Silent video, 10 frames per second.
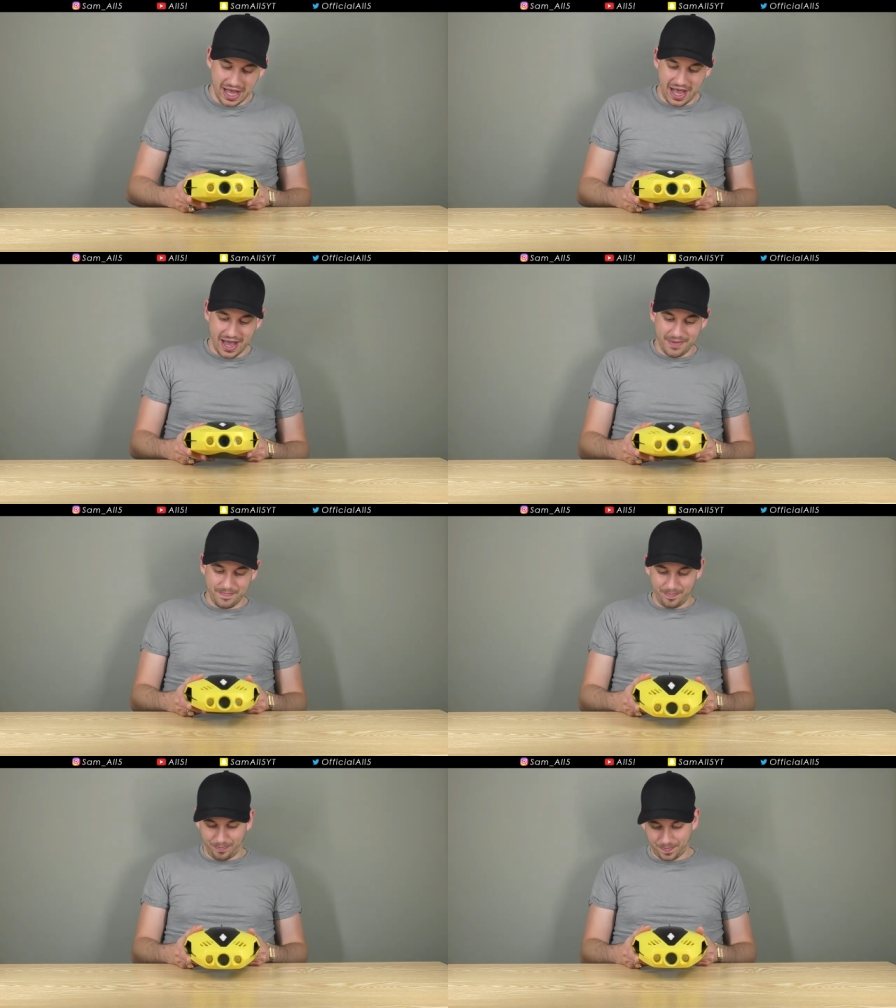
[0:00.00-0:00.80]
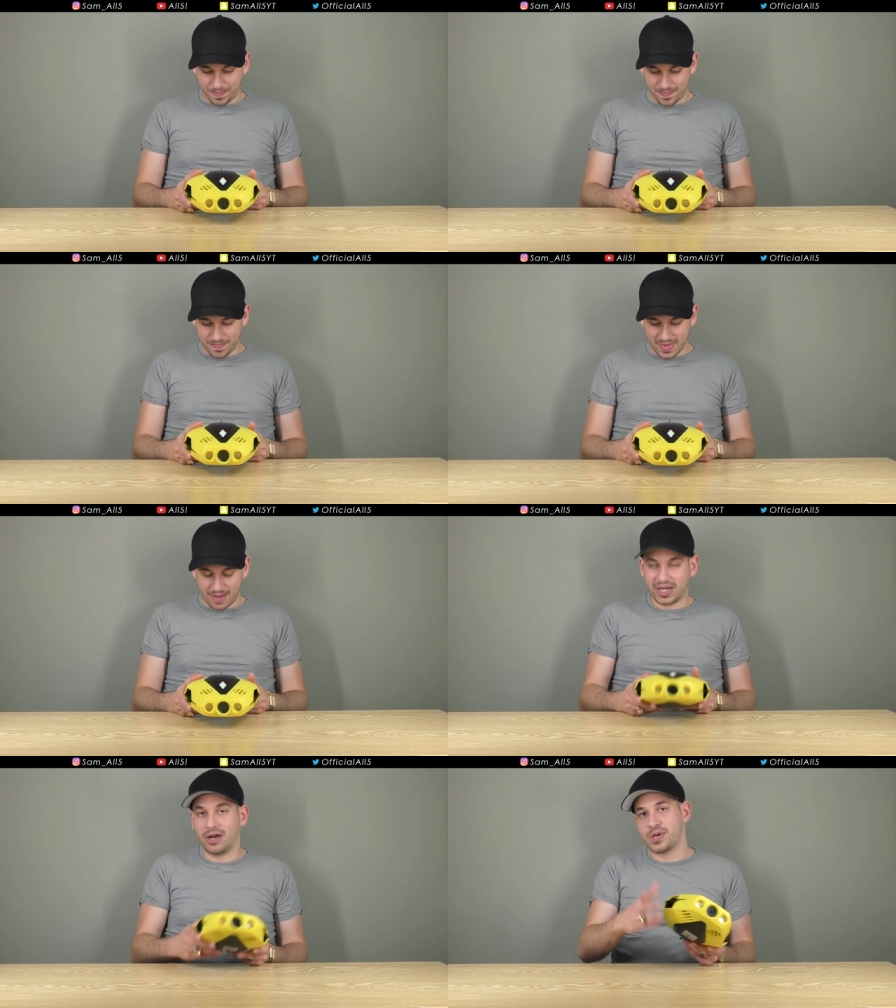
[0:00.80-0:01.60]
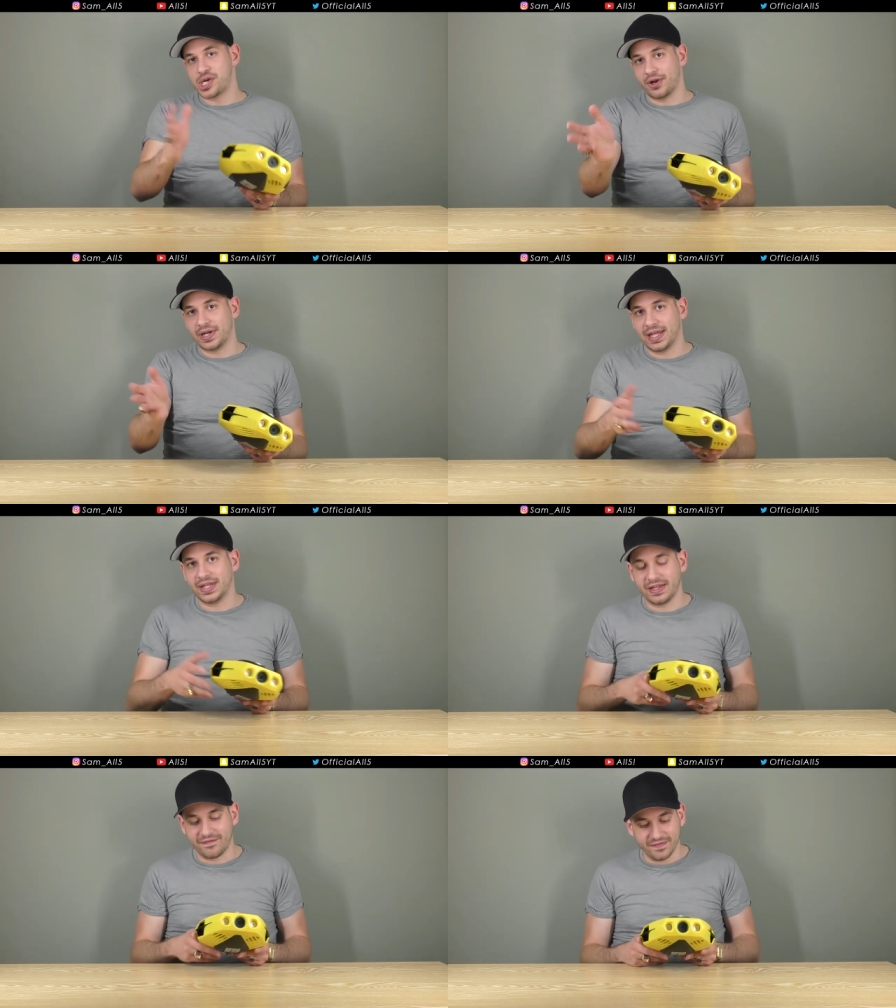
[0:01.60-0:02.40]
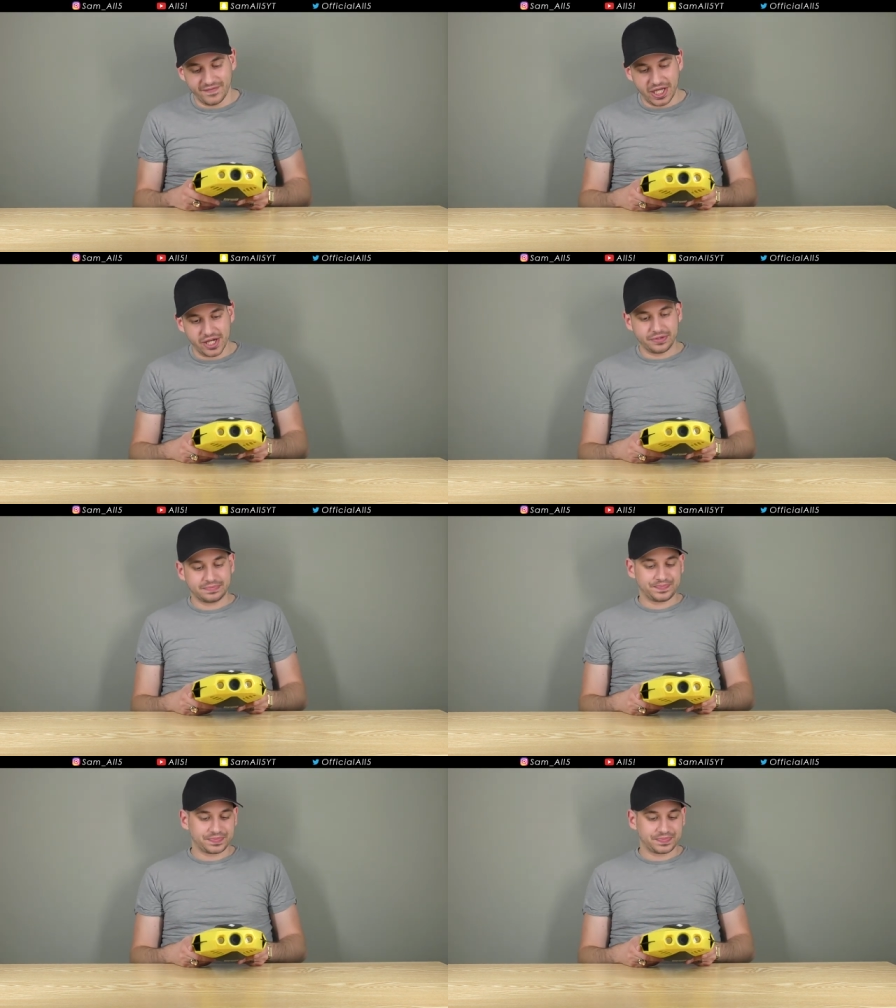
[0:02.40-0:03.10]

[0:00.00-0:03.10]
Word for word: Um, but I'll be showing that in a different video.